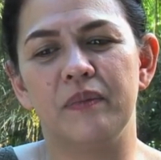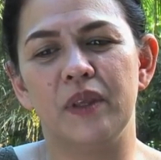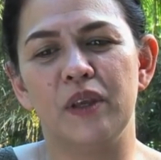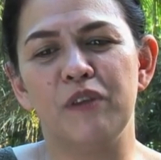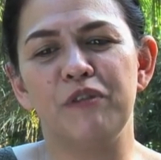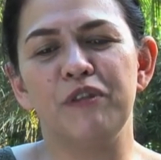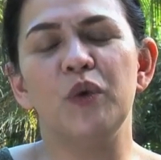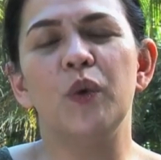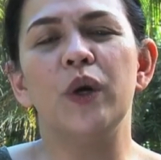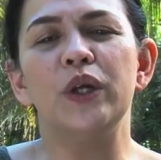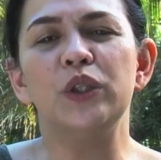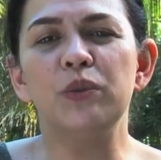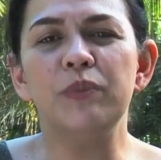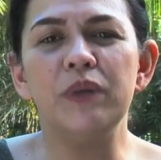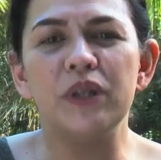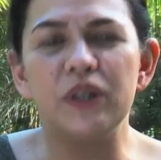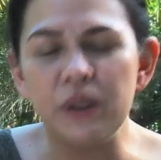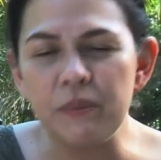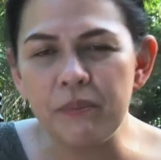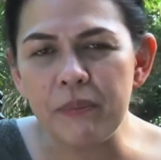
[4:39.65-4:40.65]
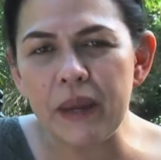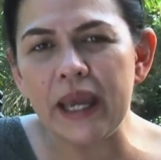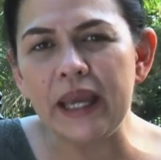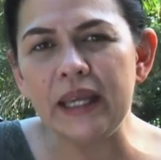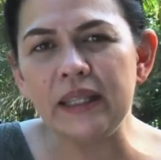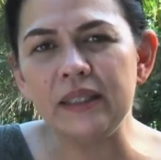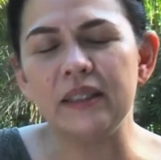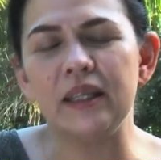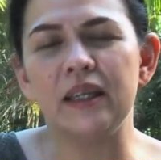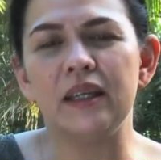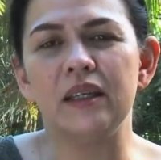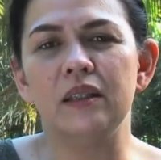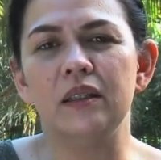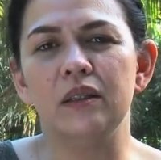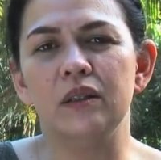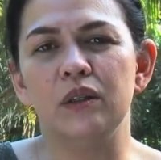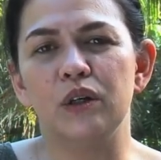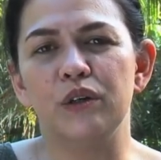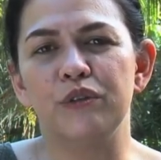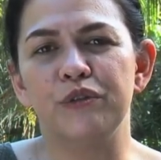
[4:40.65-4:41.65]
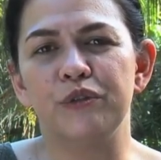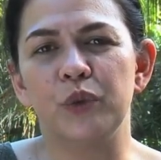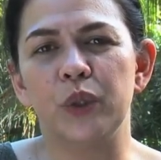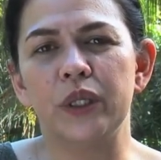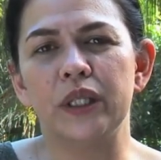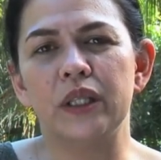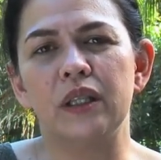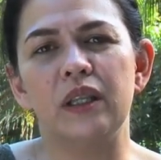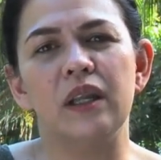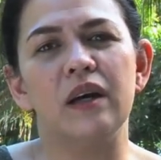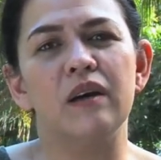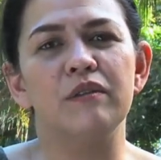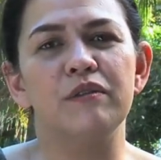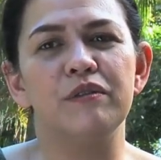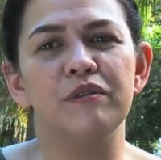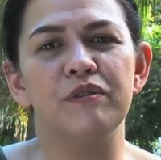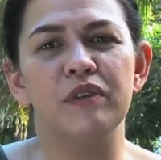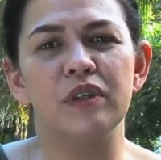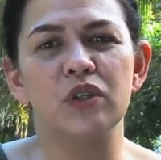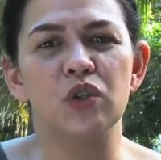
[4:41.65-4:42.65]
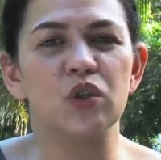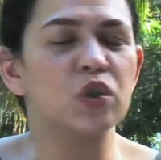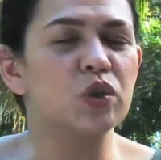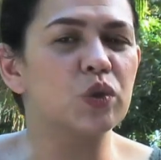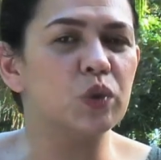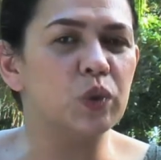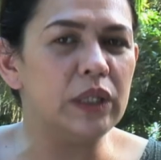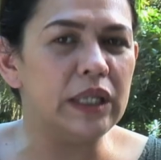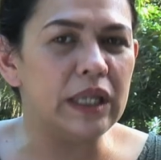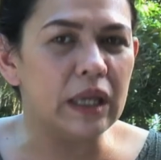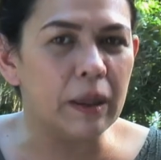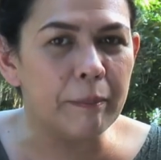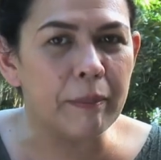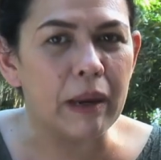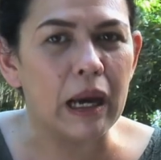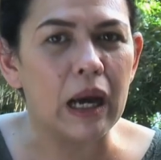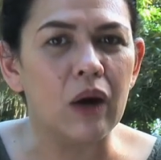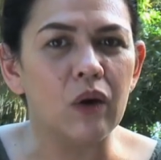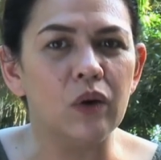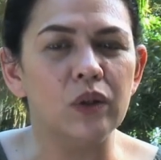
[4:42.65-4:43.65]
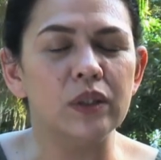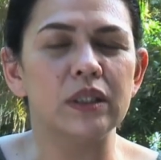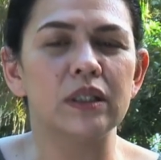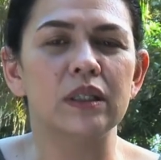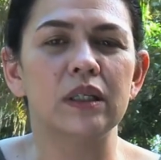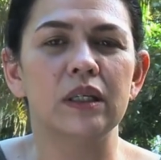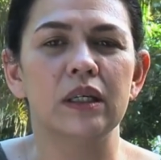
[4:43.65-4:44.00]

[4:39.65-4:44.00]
If you want to be reminded of what love is truly about,